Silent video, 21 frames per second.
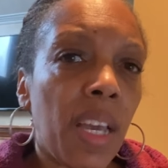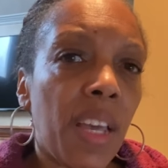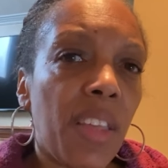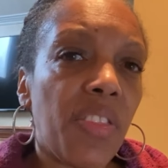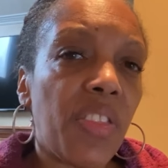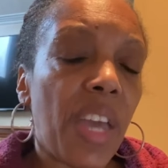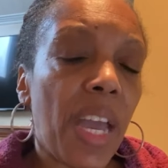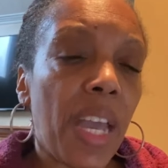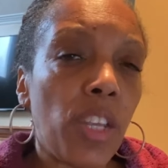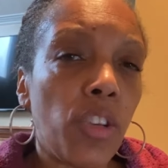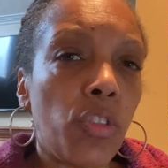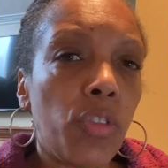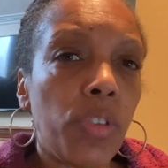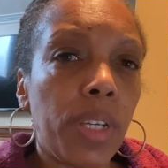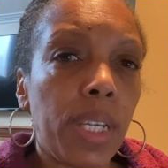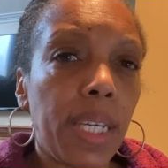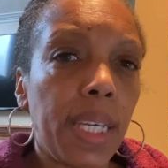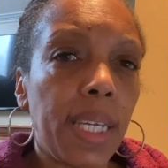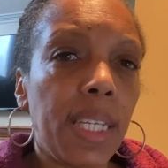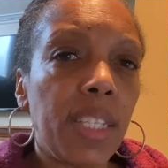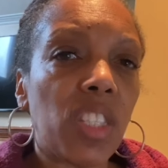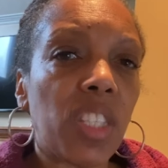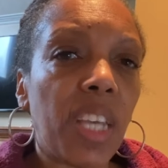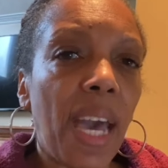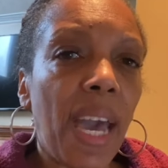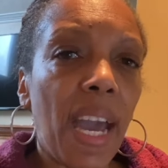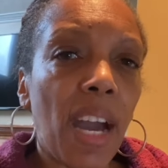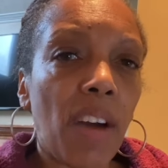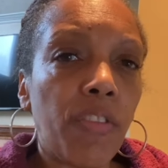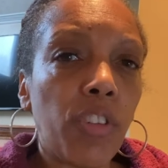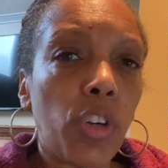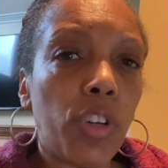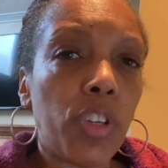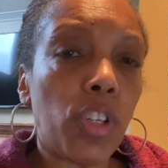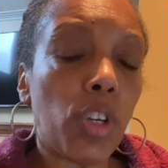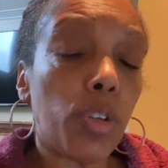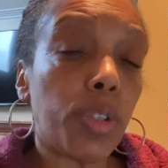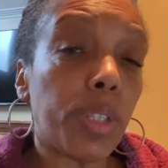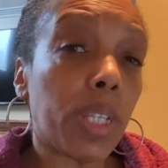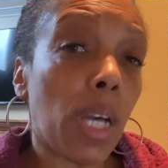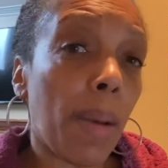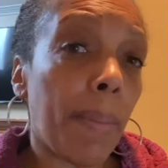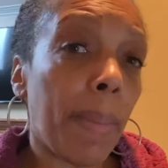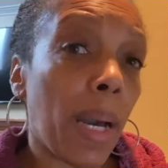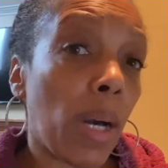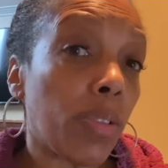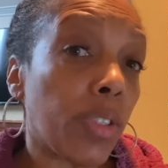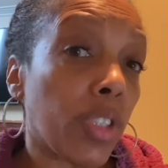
that you need to have your nurse come out